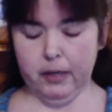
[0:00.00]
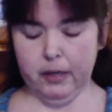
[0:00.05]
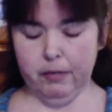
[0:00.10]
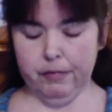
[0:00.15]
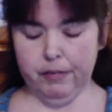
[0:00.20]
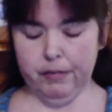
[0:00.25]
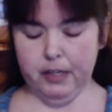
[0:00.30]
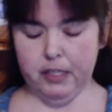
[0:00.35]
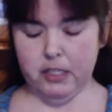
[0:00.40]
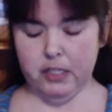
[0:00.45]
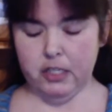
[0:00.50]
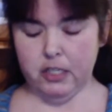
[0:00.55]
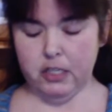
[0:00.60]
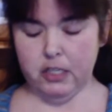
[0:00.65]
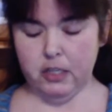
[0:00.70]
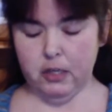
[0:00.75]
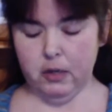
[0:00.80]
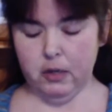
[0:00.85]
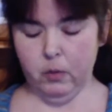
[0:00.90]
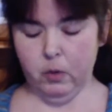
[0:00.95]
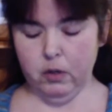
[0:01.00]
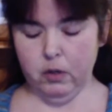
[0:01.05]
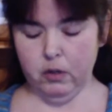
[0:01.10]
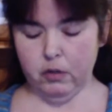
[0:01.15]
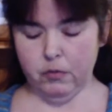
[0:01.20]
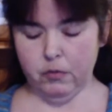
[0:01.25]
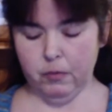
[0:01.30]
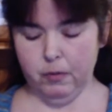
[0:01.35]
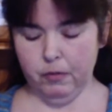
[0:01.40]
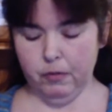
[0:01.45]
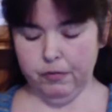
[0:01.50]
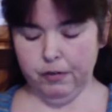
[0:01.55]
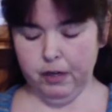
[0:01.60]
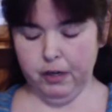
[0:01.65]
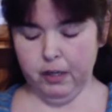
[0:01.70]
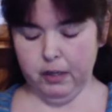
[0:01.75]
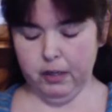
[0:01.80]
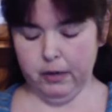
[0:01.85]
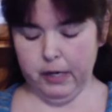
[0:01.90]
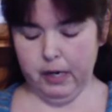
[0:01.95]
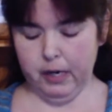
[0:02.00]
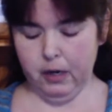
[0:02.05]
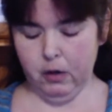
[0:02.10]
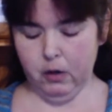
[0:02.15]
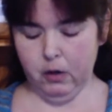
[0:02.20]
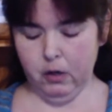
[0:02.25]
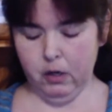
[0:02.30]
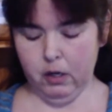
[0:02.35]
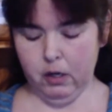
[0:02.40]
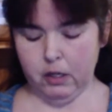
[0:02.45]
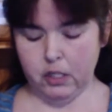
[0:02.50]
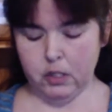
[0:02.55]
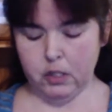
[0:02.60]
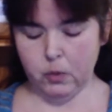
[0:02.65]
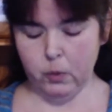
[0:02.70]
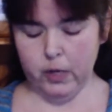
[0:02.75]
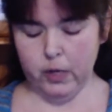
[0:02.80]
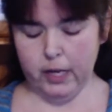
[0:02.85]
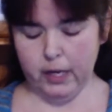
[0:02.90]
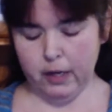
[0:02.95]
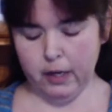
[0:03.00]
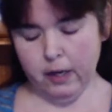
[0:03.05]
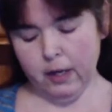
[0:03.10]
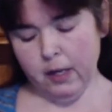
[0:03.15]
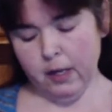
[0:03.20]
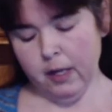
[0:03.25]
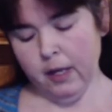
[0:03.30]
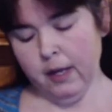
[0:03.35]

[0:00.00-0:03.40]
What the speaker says: I finished the ones for my father-in-law last week.